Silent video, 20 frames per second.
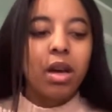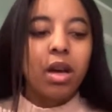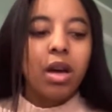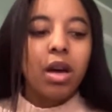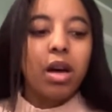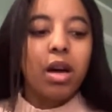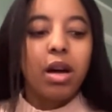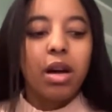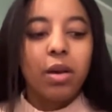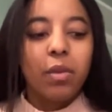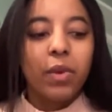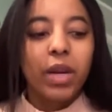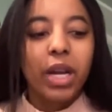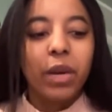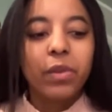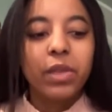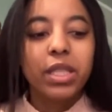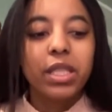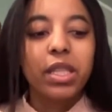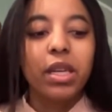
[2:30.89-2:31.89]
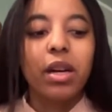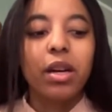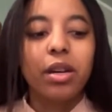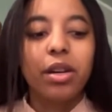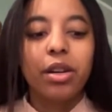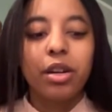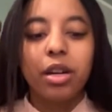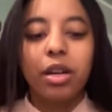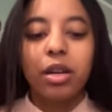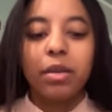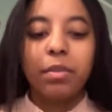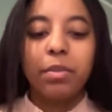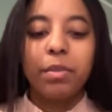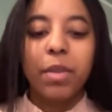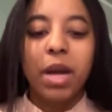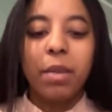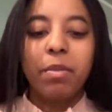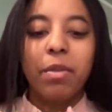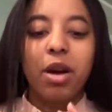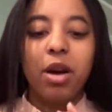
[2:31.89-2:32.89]
When I was younger, my
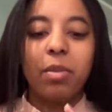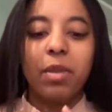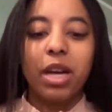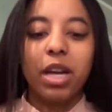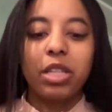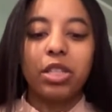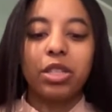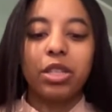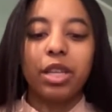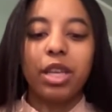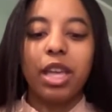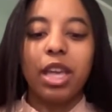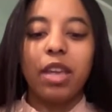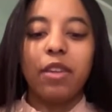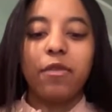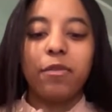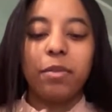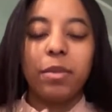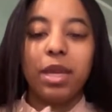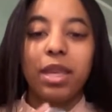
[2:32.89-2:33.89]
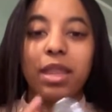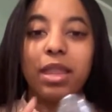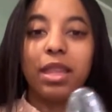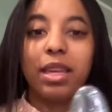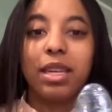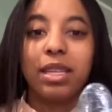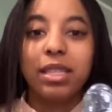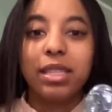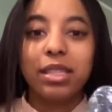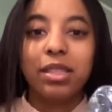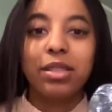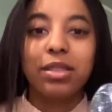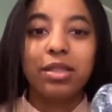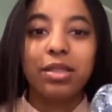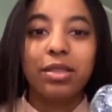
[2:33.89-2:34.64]
mom actually gave me this,